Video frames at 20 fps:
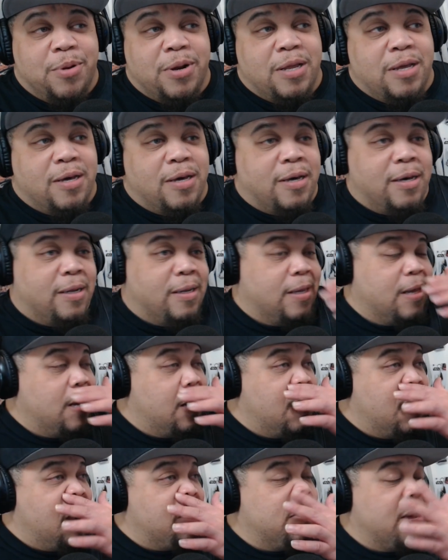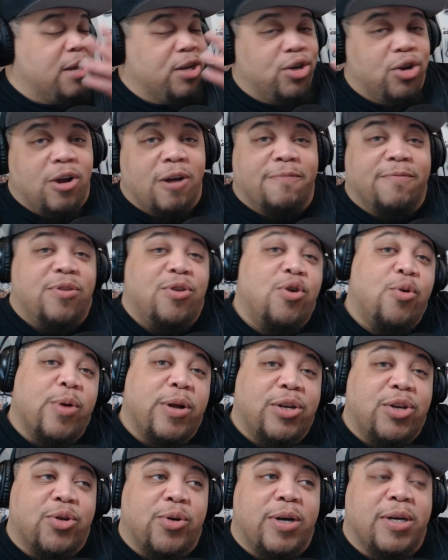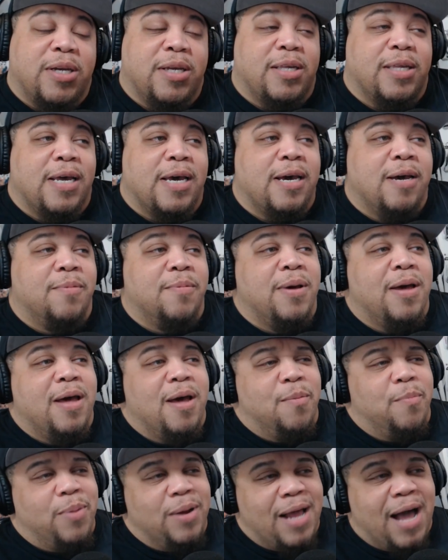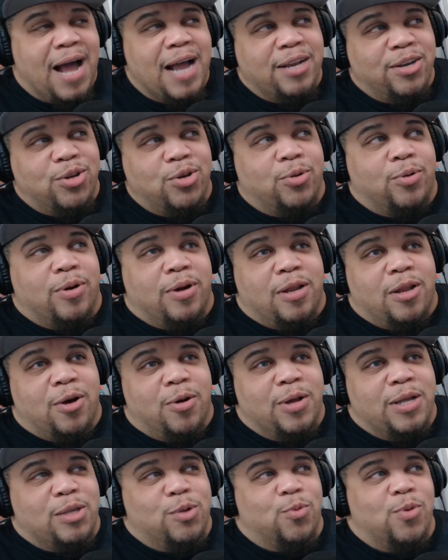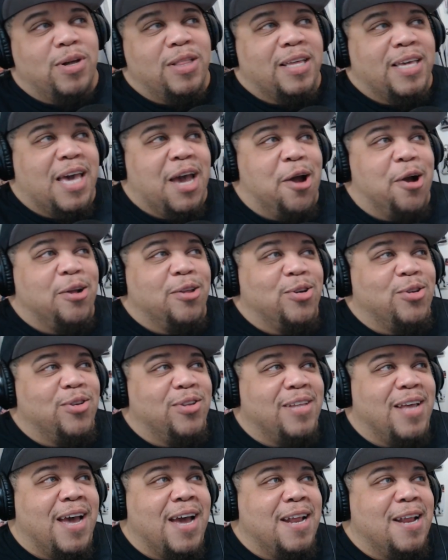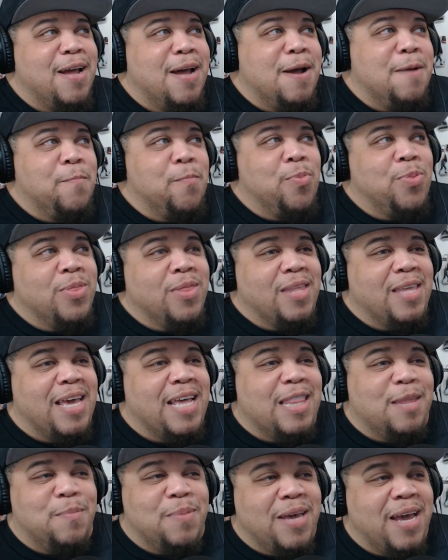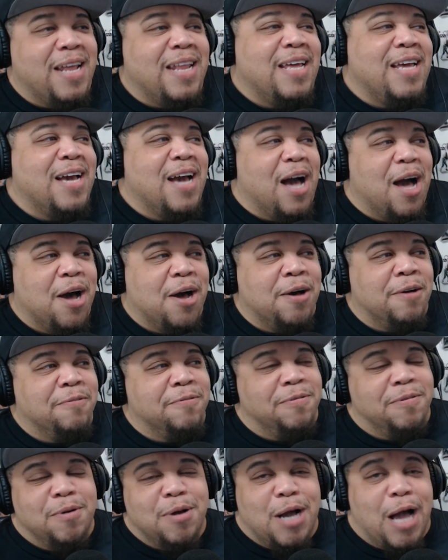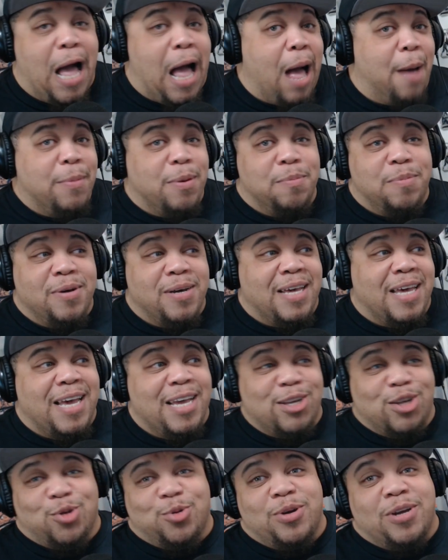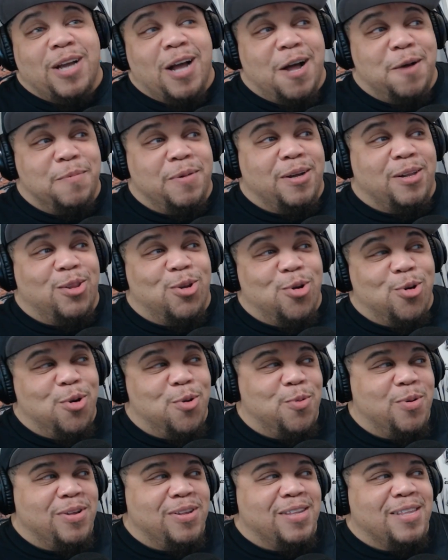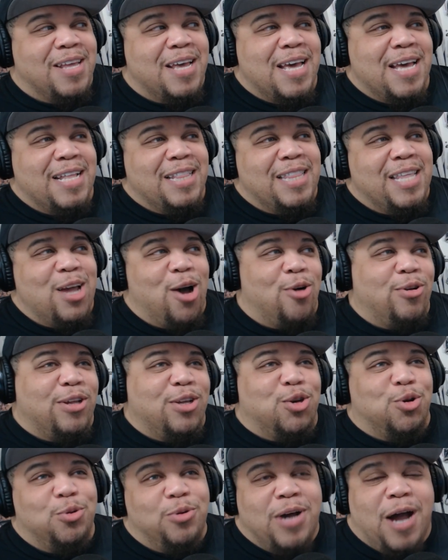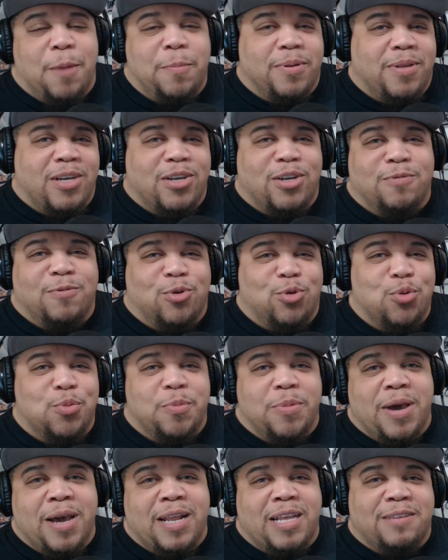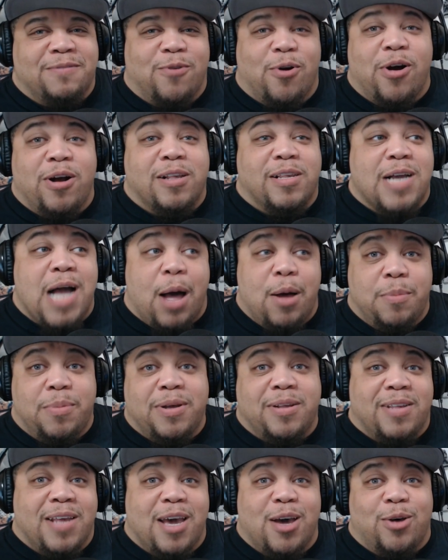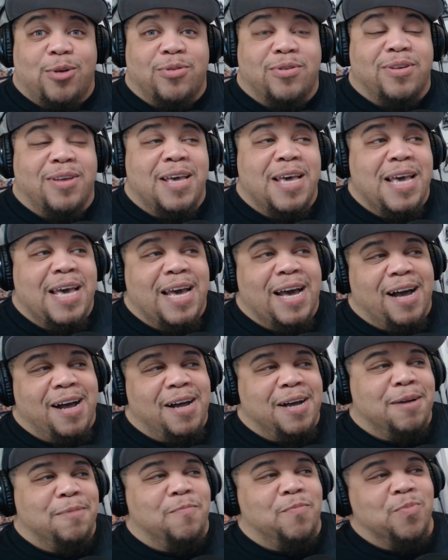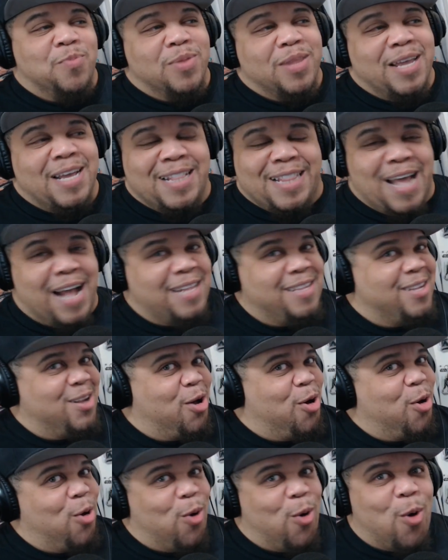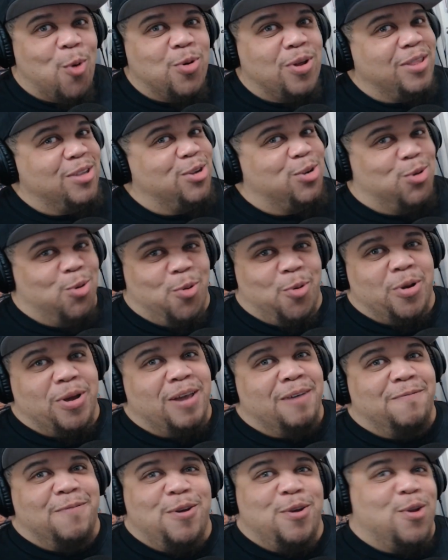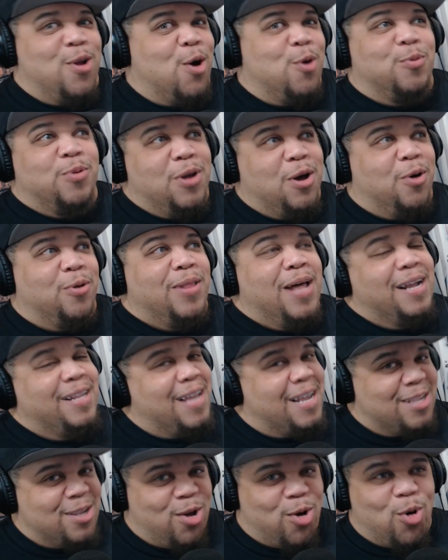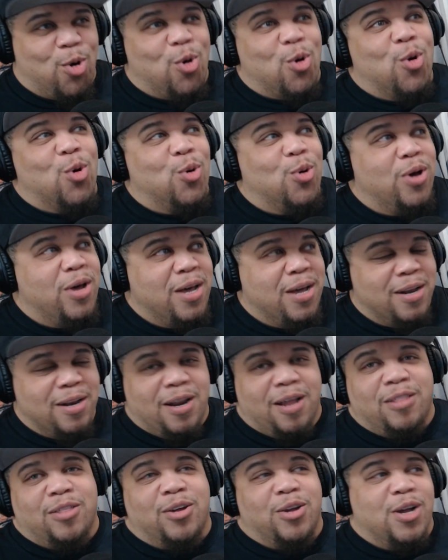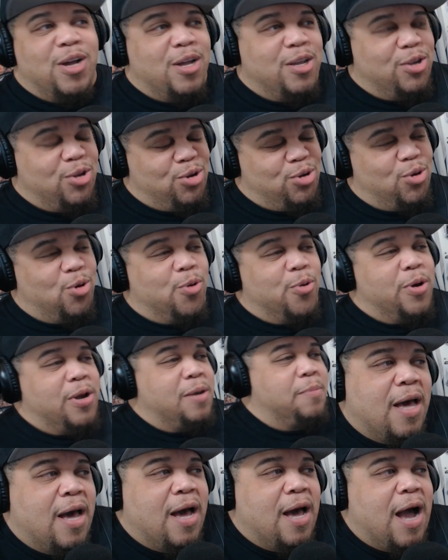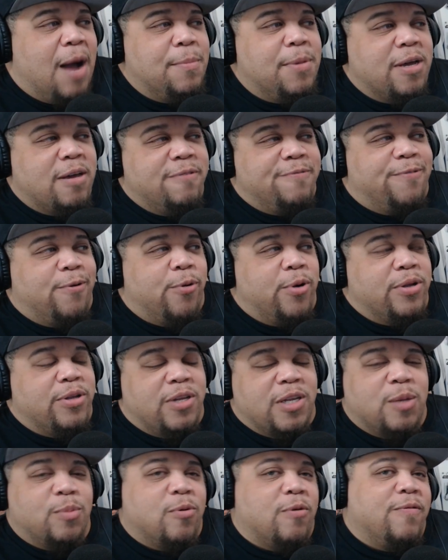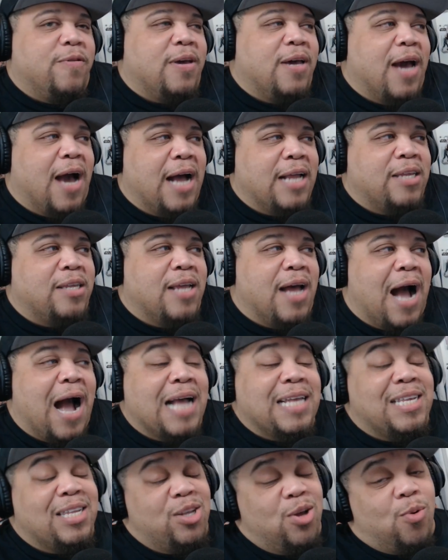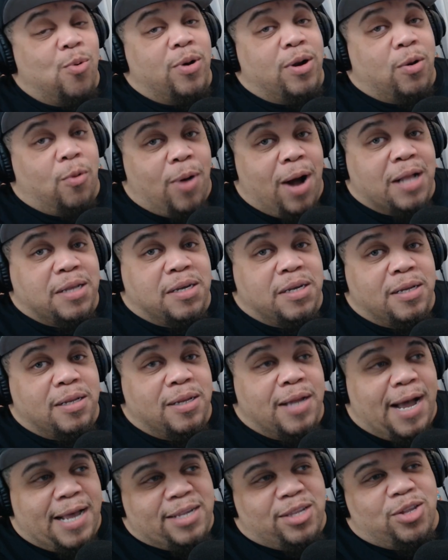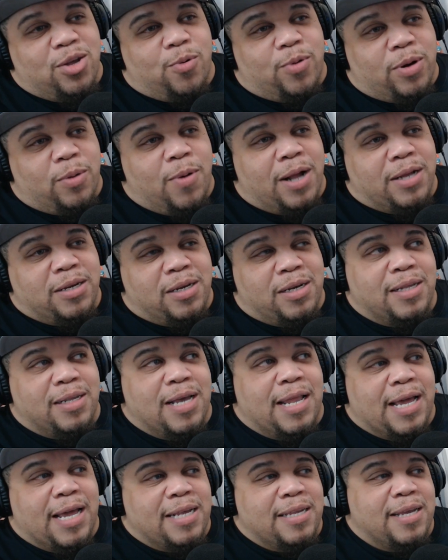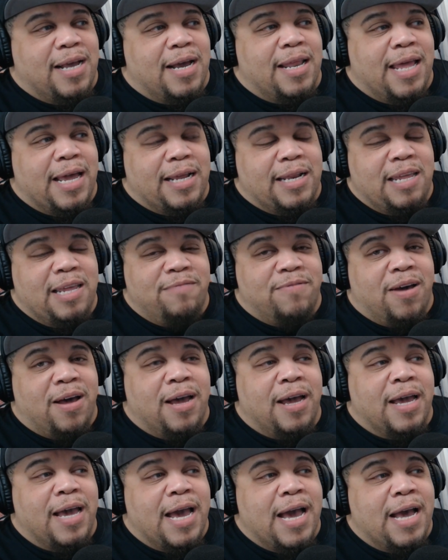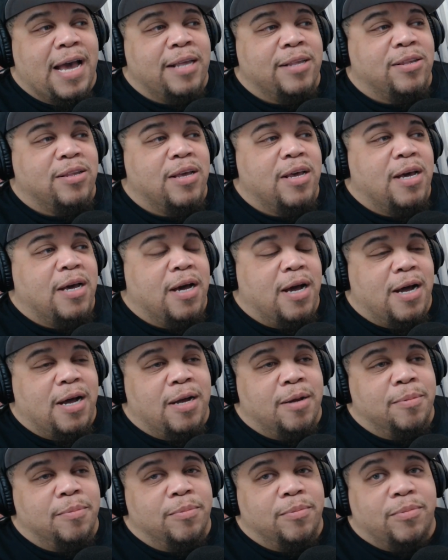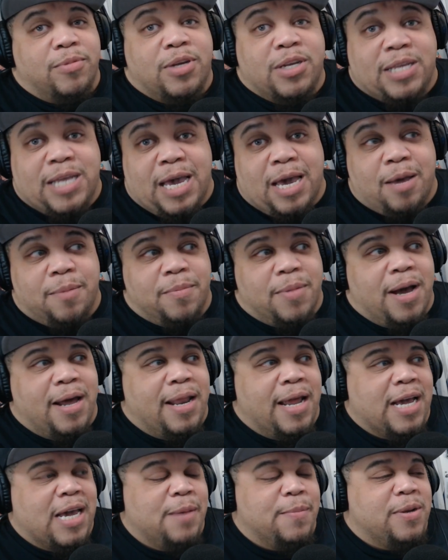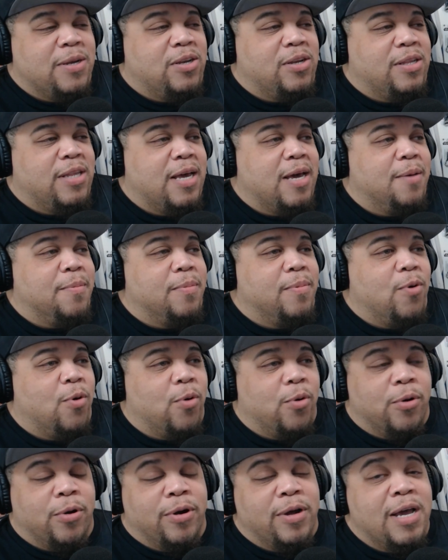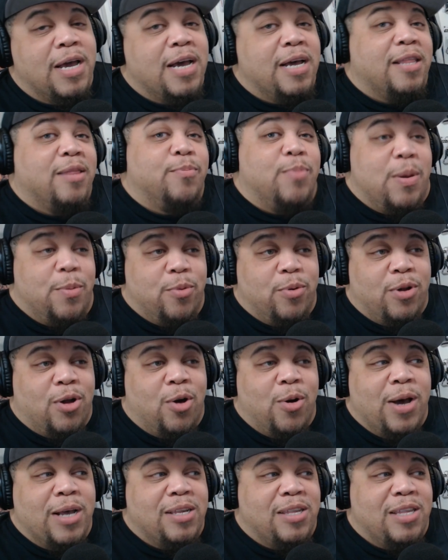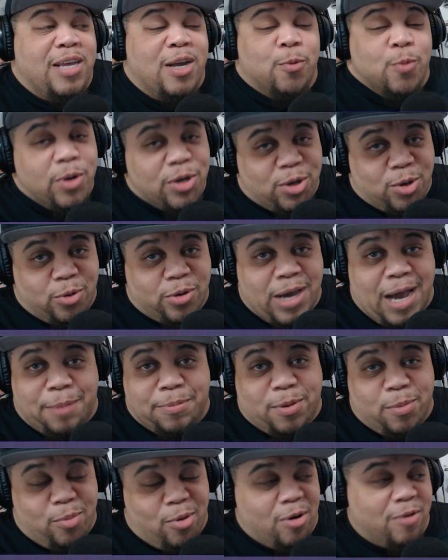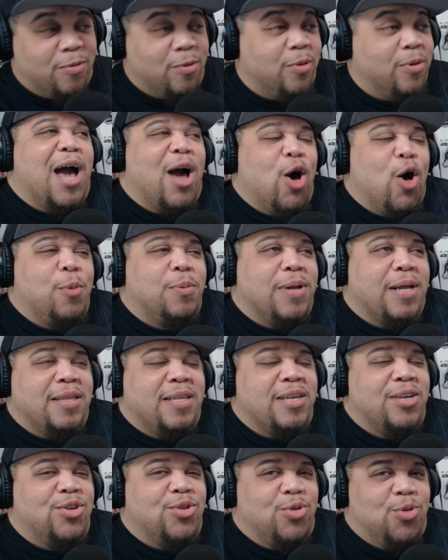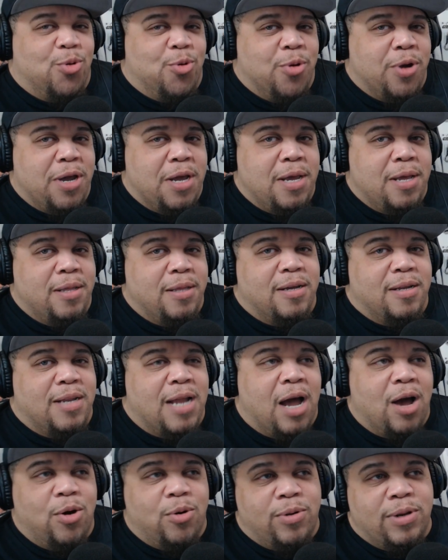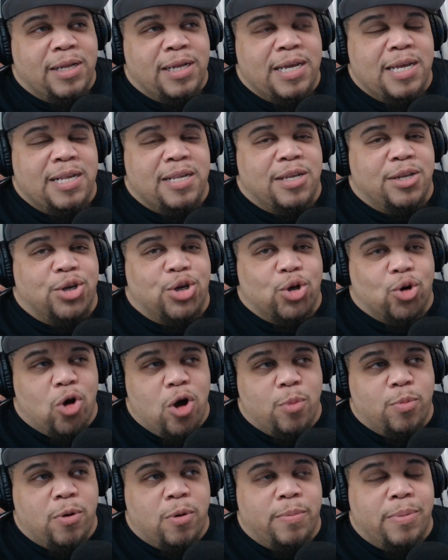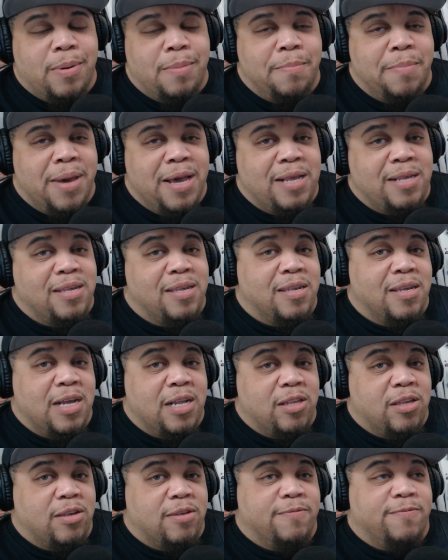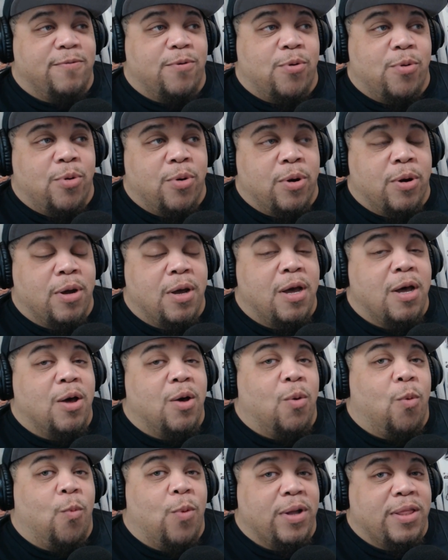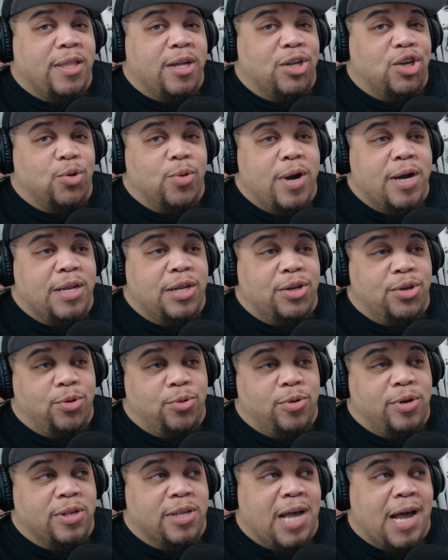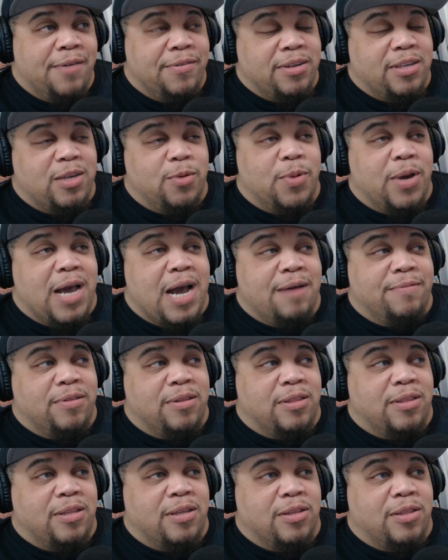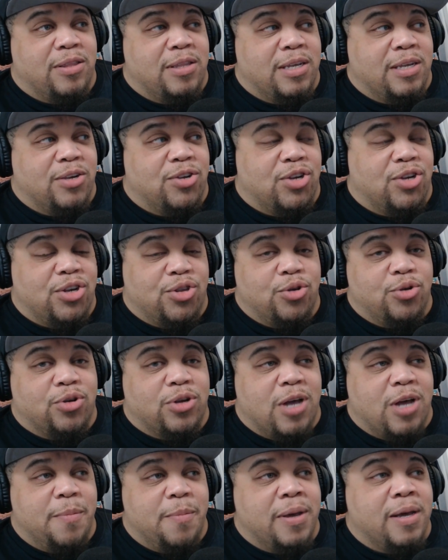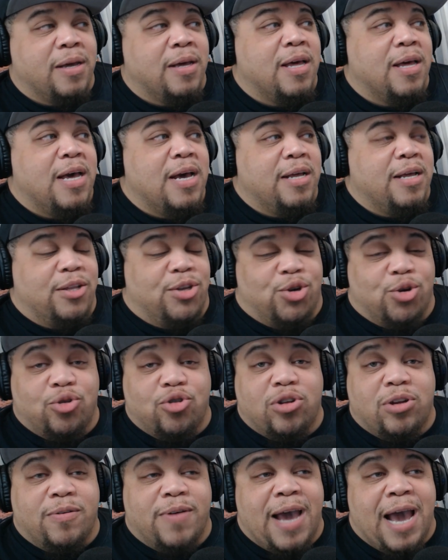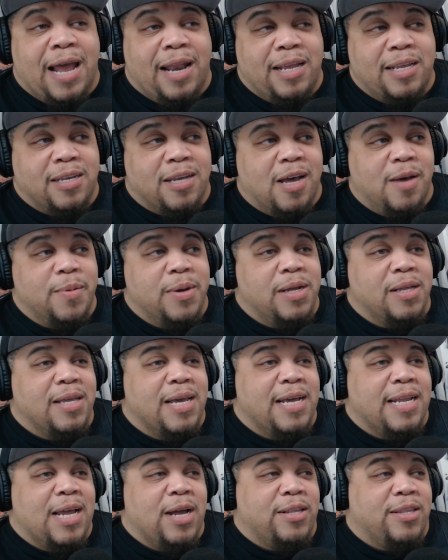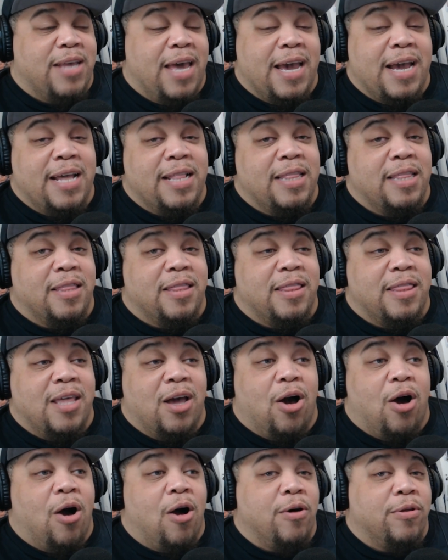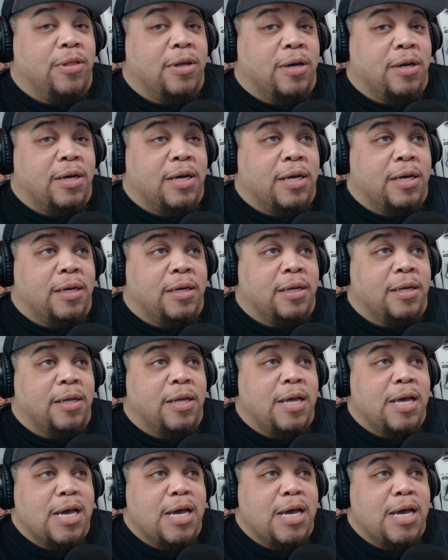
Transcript: pretty good. I'm not sure if you enjoy Shazam, but I do. It's one of the characters that in the beginning of comic book history and comic book lore was the only true competition for Superman as far as comic book sales. And that's a whole nother story if you don't know. That's a whole nother story. I'm looking forward to this movie. I still want to watch it. I still want to watch it because, like I said, I like Levi as Shazam. I like him as Shazam, or people know as the original Captain Marvel. I hope that this story not only is enjoyable, but makes sense for what they're trying to do. Because obviously we have the sisters coming, the children of Atlas coming, and they've taken all the